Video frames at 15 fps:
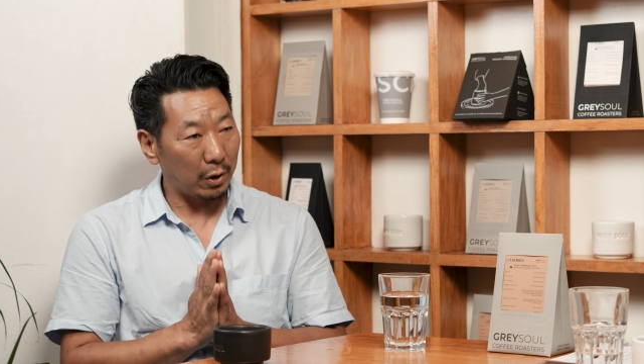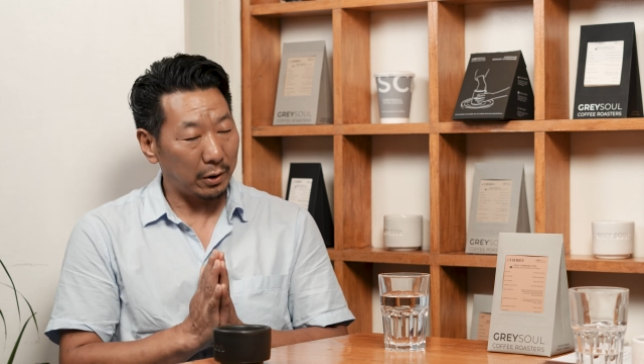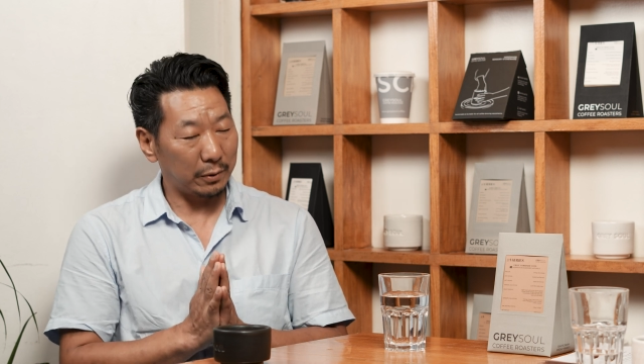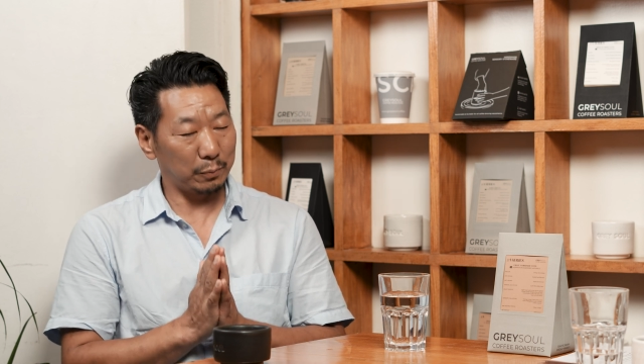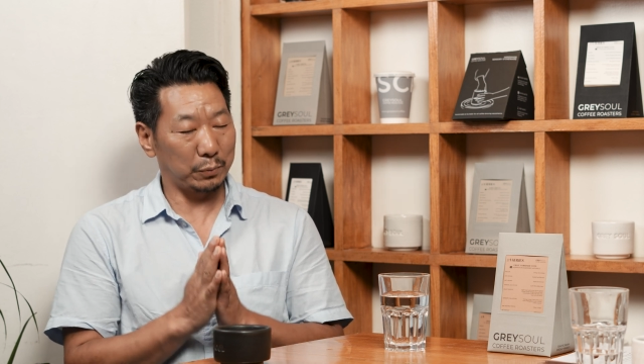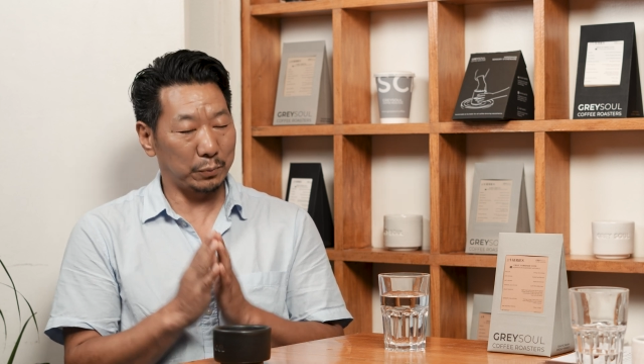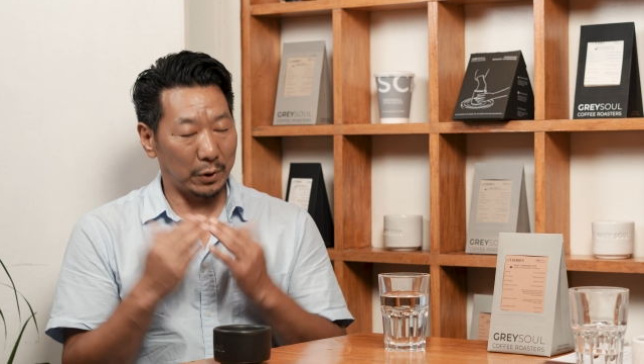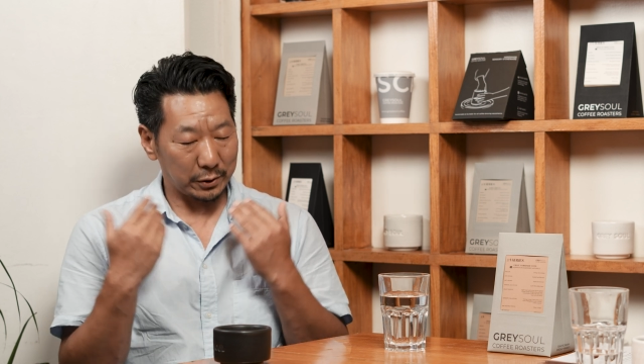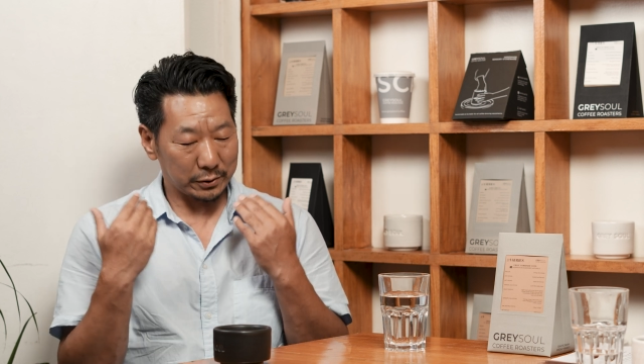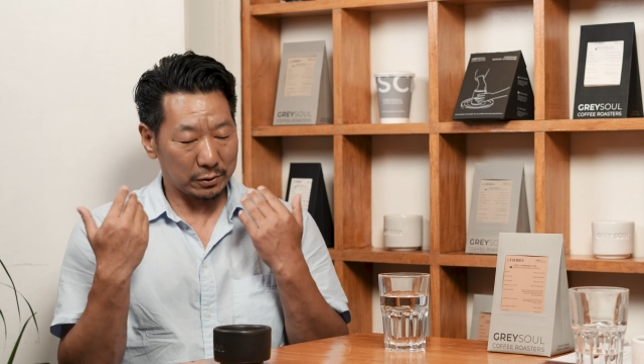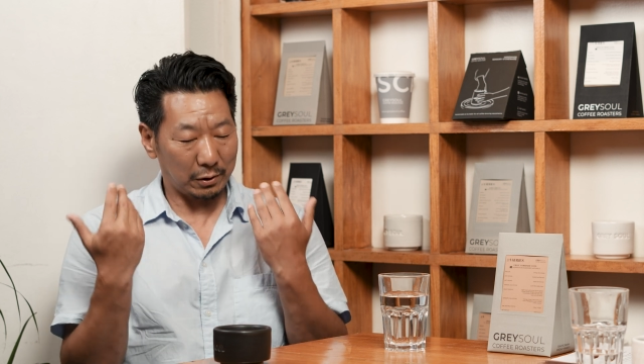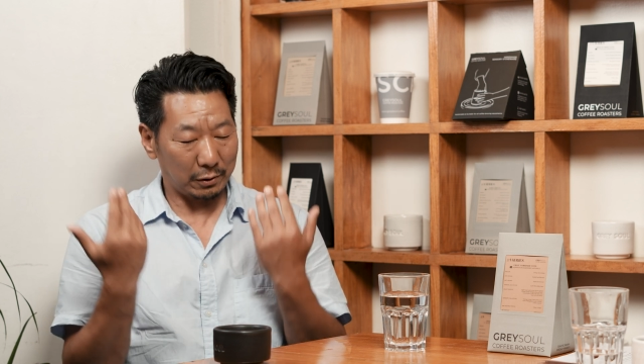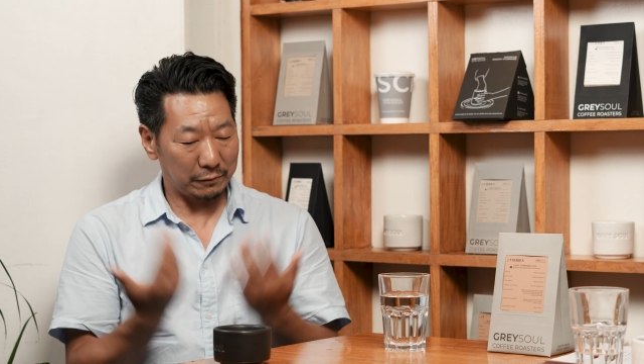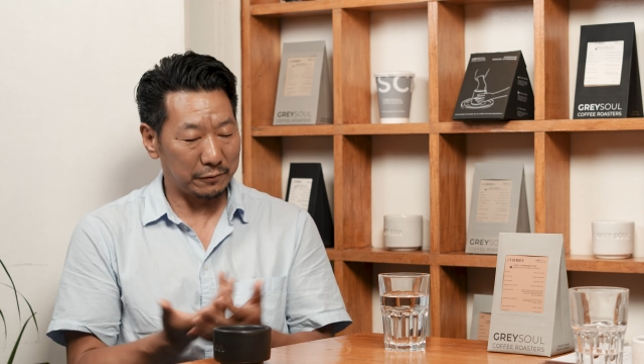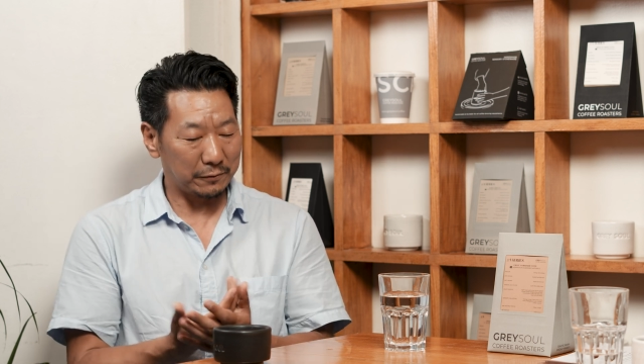
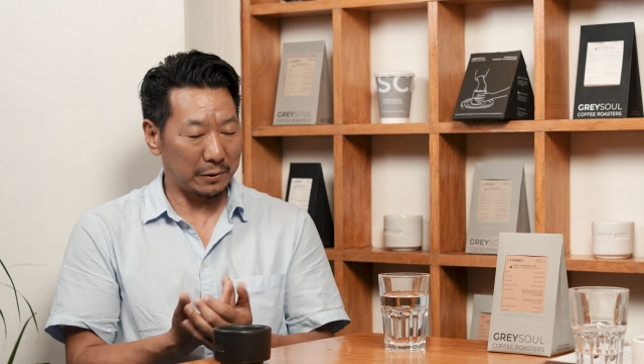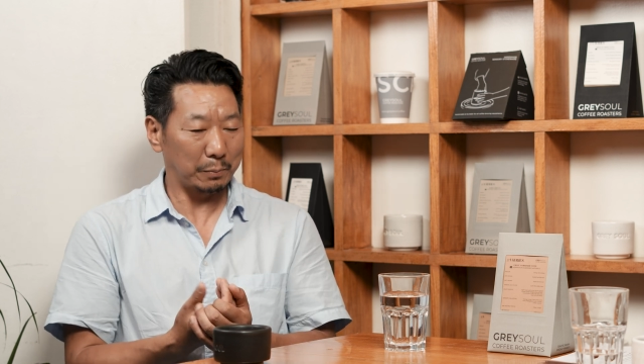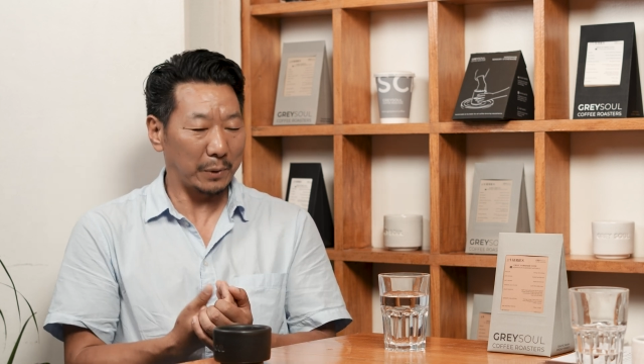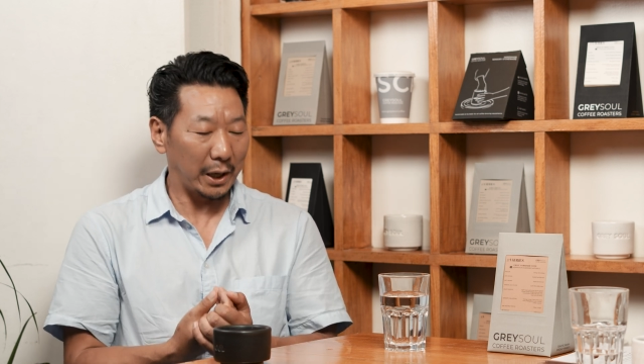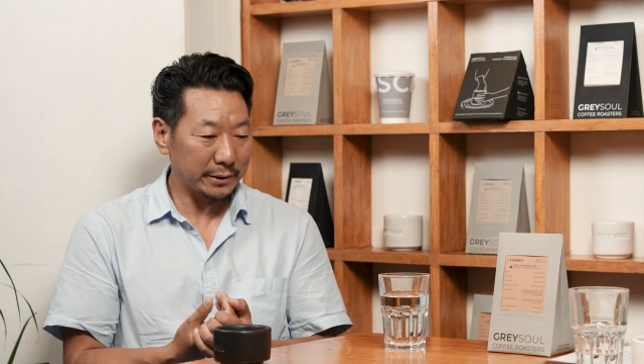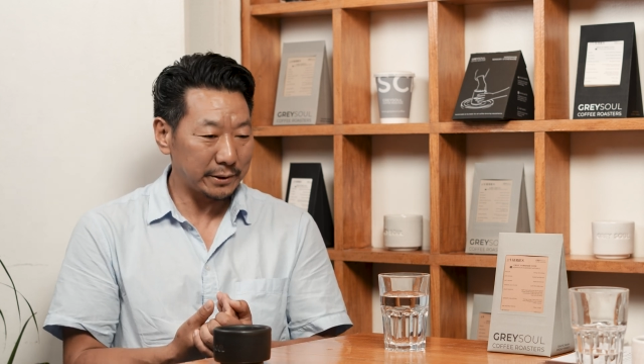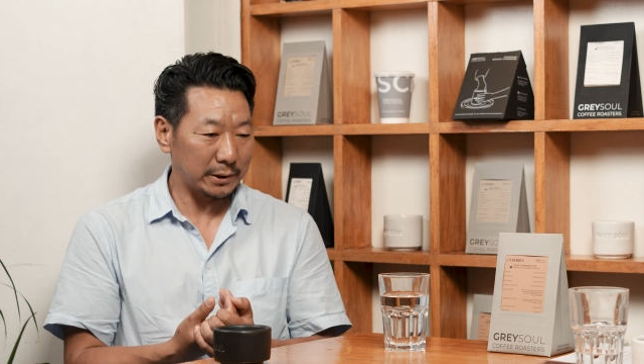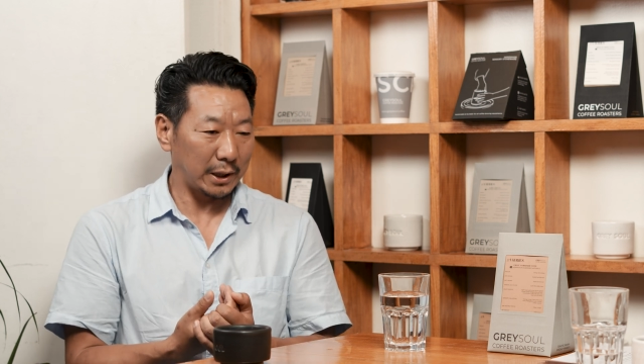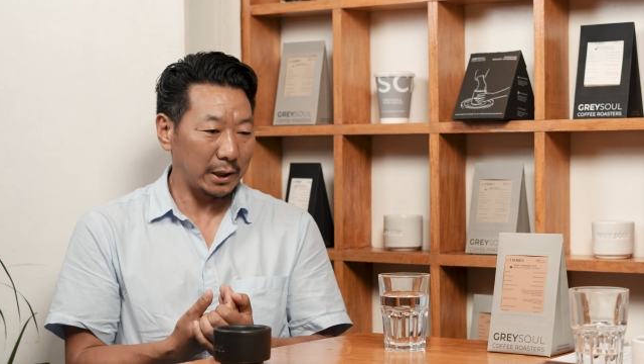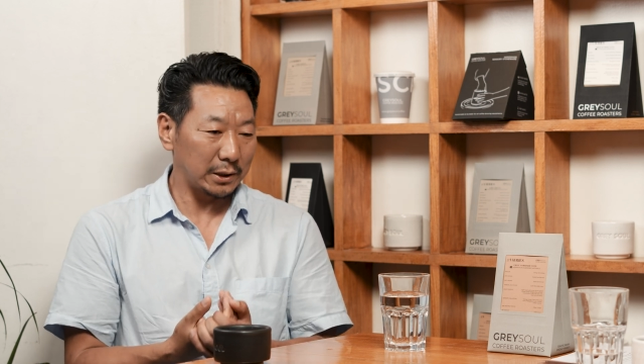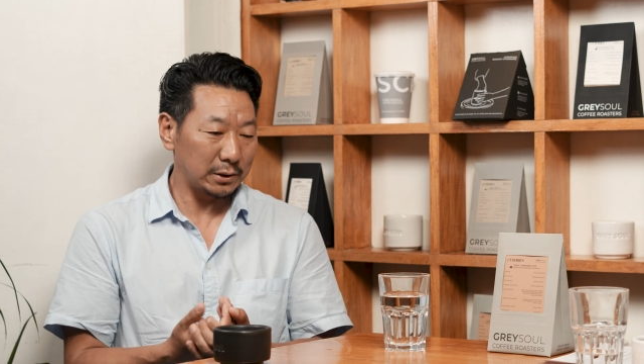bought coffee from us,